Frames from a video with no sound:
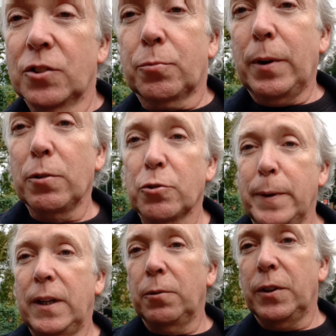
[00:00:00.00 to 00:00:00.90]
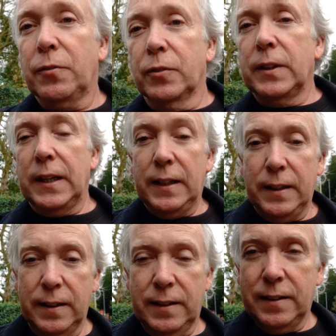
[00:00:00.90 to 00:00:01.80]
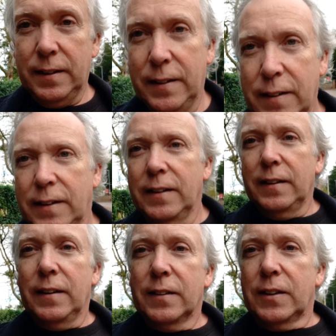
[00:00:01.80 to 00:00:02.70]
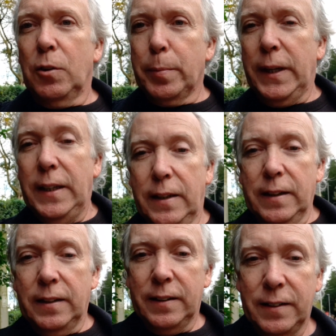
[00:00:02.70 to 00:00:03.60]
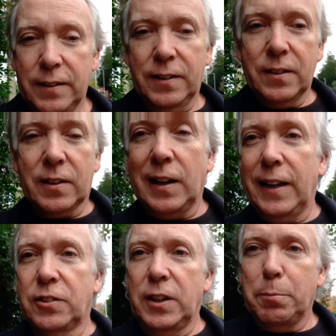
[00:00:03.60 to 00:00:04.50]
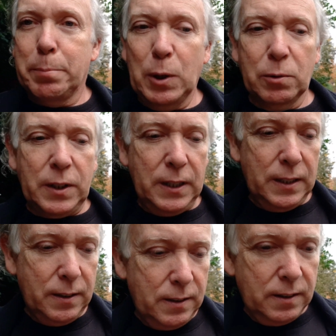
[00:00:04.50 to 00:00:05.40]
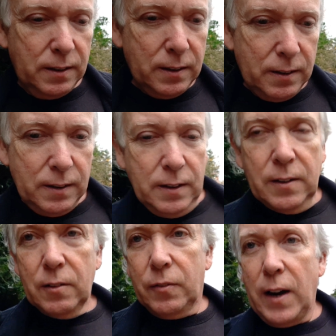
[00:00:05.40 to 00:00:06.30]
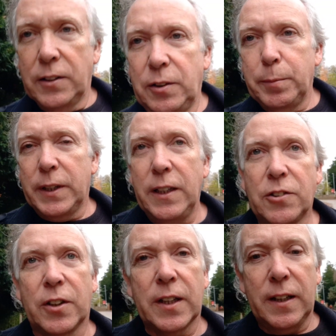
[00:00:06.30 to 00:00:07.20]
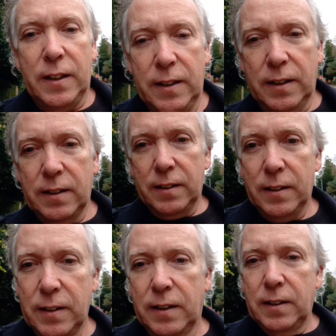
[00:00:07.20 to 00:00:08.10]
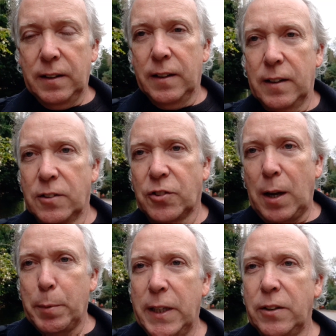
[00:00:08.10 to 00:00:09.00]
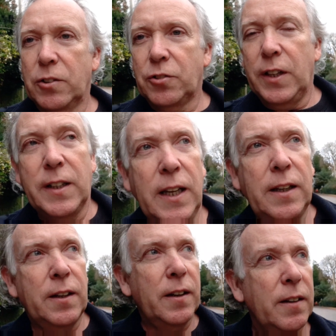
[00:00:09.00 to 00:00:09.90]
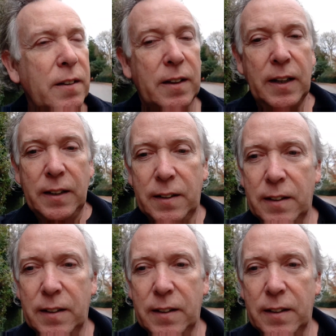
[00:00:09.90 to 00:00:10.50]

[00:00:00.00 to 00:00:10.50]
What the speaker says: squirrels will be no different. They'll be collecting in bulk, fighting with each other. Just how many nuts do you need, eh?